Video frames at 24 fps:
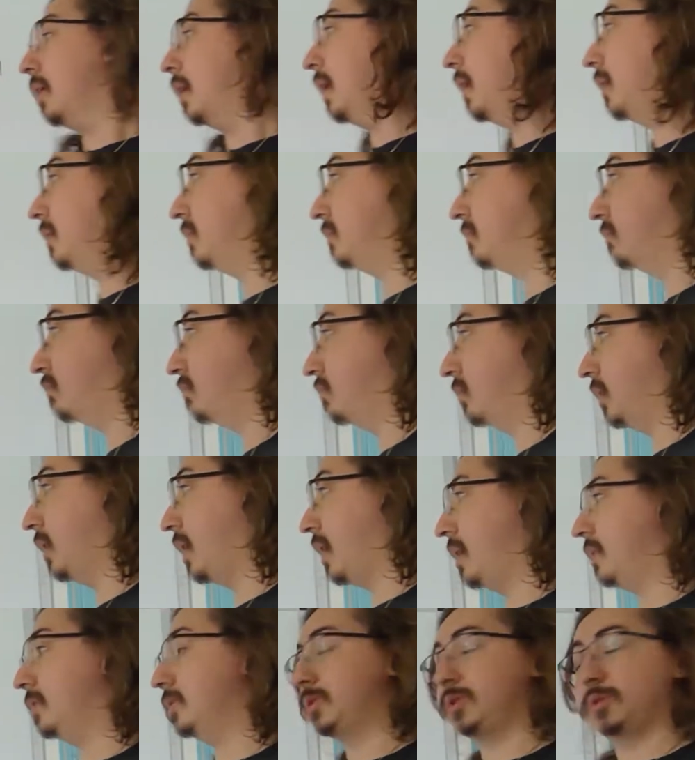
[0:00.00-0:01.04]
And
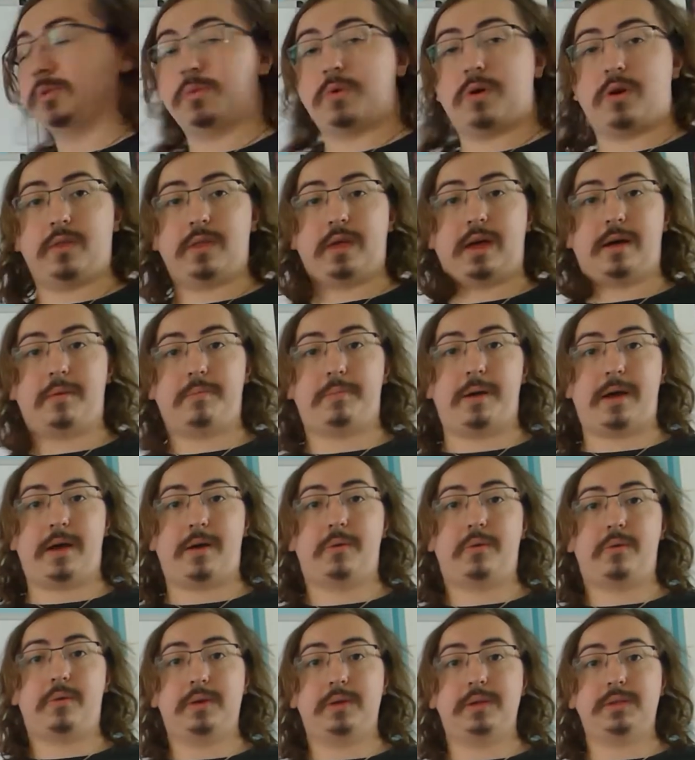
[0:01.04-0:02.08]
regardless of what that
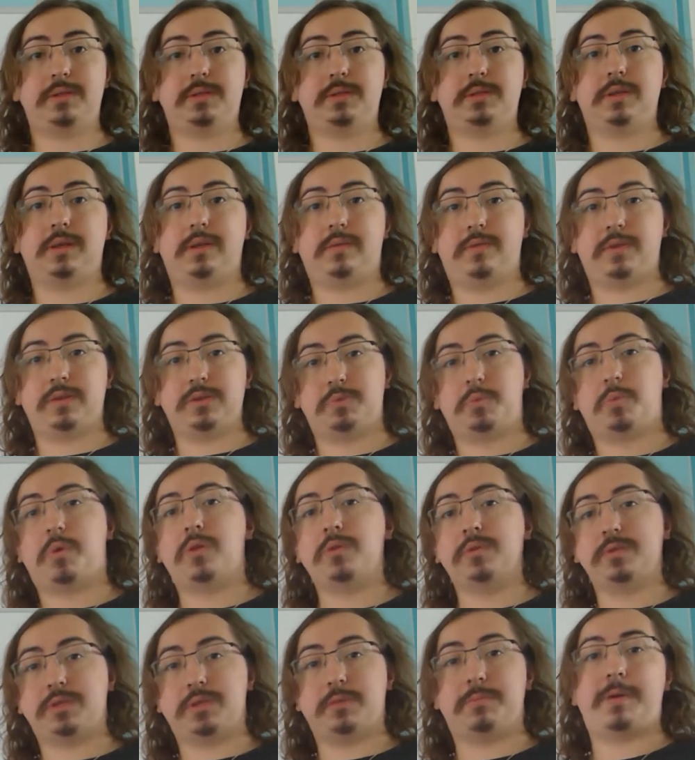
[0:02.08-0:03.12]
power is, if it's
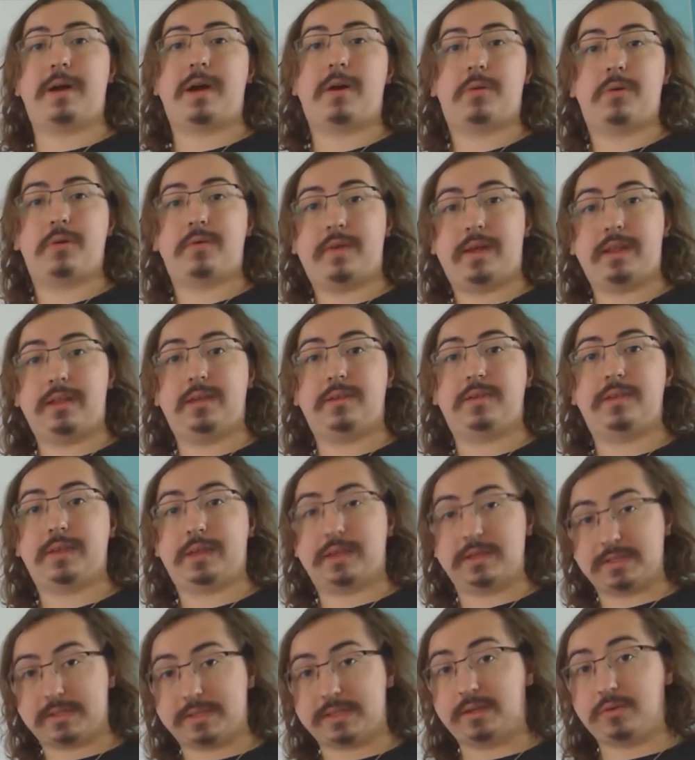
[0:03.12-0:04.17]
1 to the power of anything,
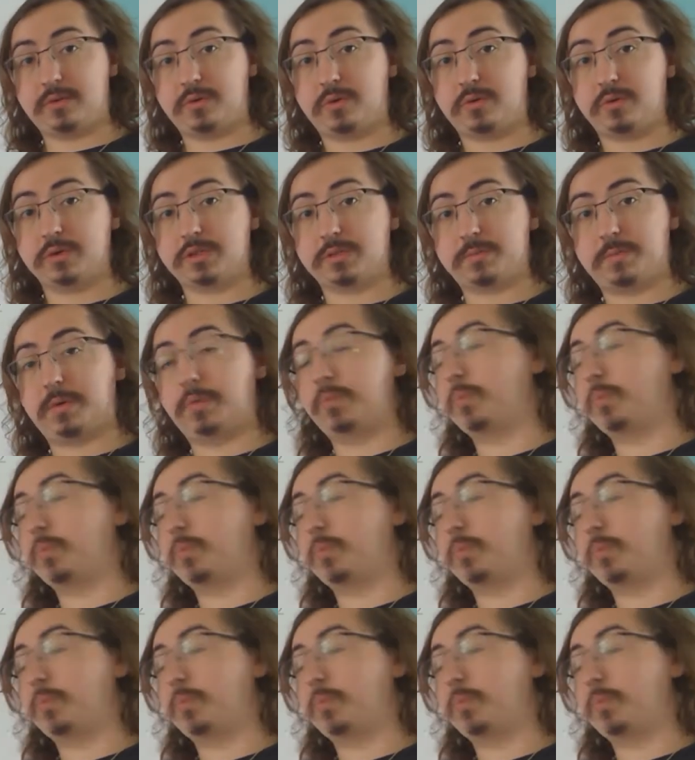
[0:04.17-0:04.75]
it's still going to be